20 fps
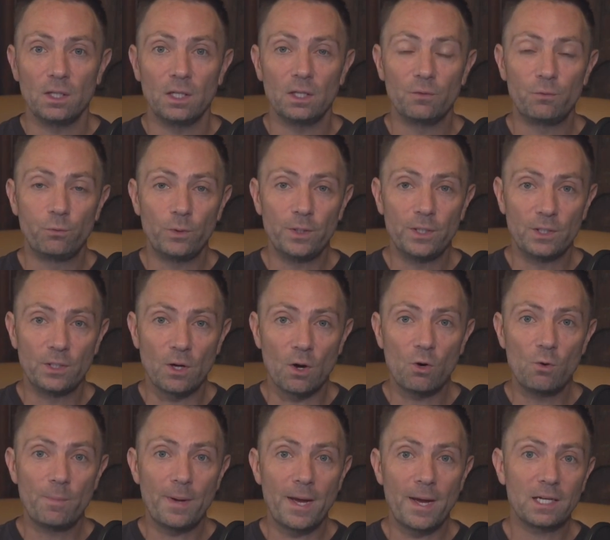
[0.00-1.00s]
If we
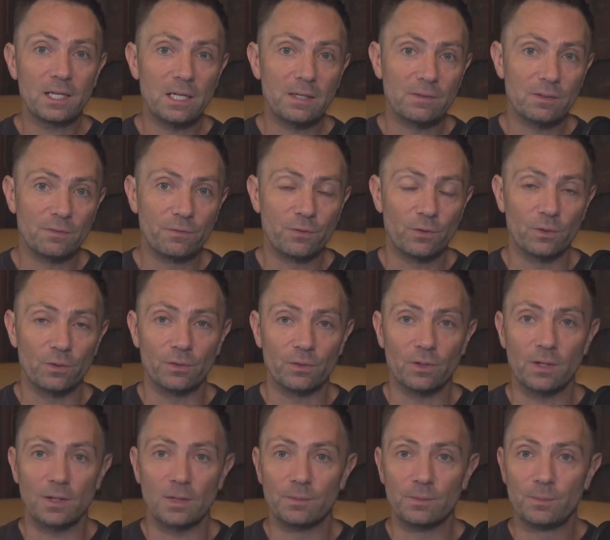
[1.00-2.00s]
go back even
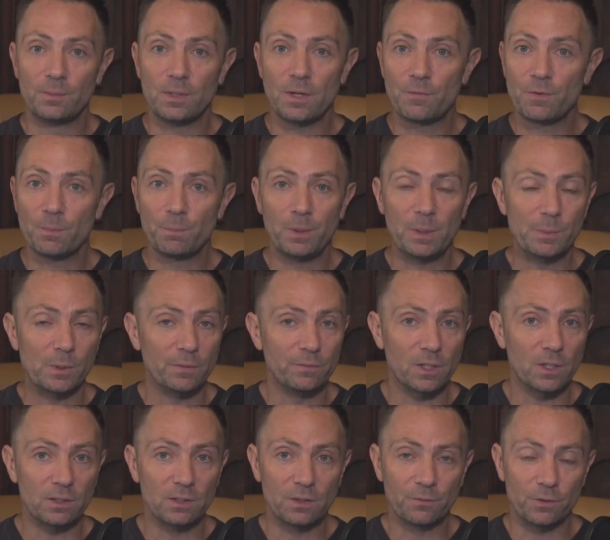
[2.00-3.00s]
further, and different people have
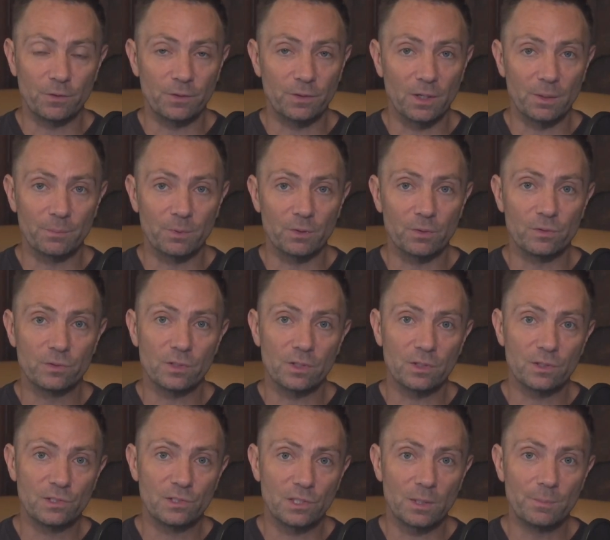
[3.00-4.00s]
done different numbers,
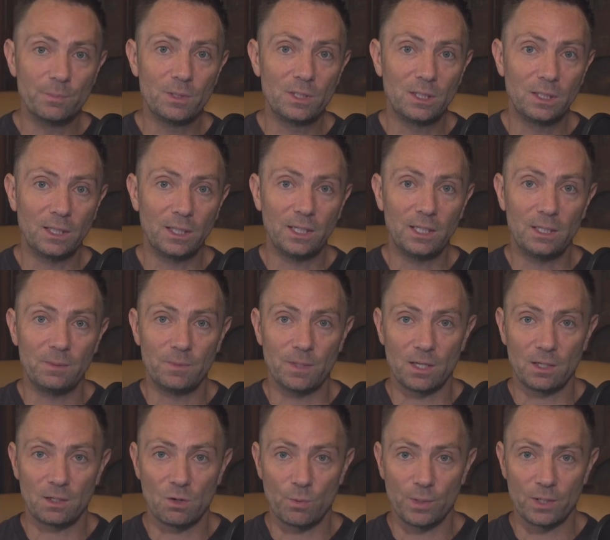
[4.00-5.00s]
some claim
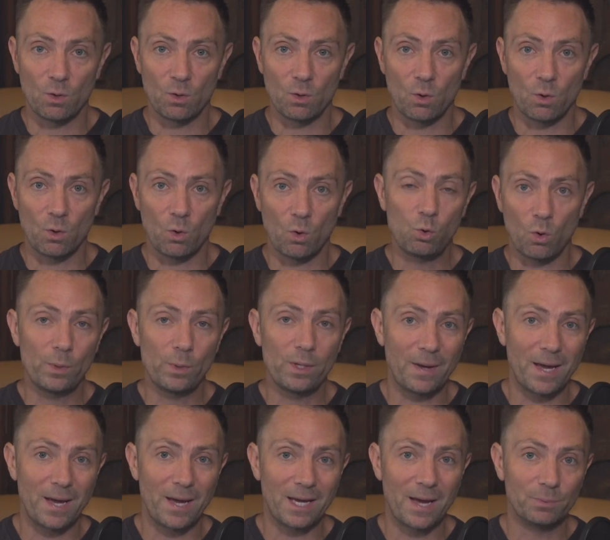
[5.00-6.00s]
that going all the way
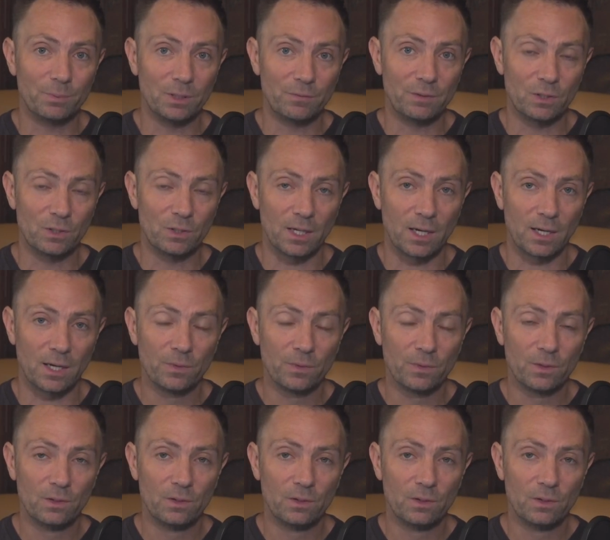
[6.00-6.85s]
back, believe it or not,